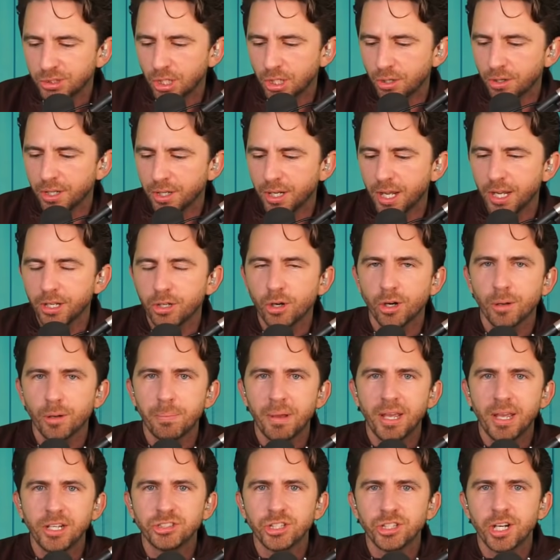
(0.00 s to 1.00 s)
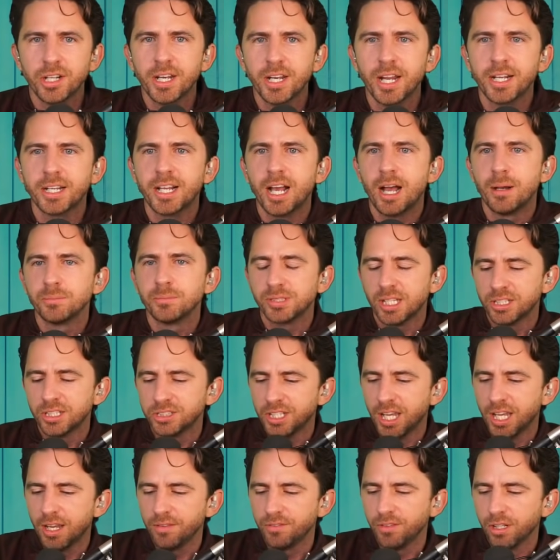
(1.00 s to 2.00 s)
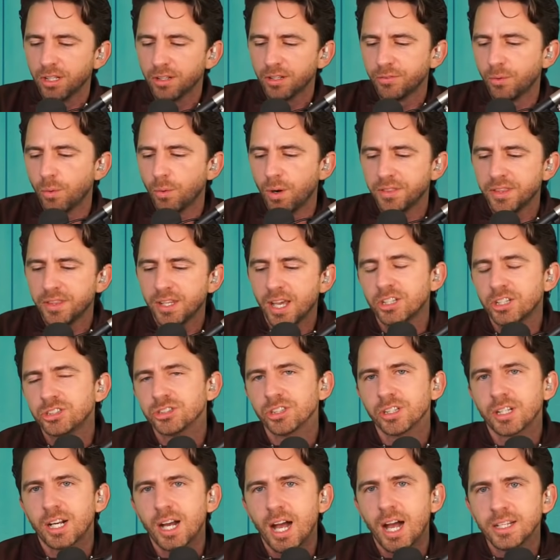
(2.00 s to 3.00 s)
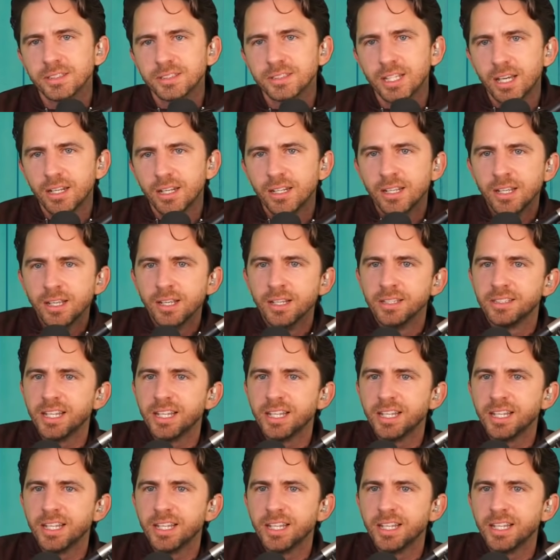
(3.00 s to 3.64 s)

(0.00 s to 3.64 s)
show tonight. Go to patreon.com slash Dave Neal if you want the extra content.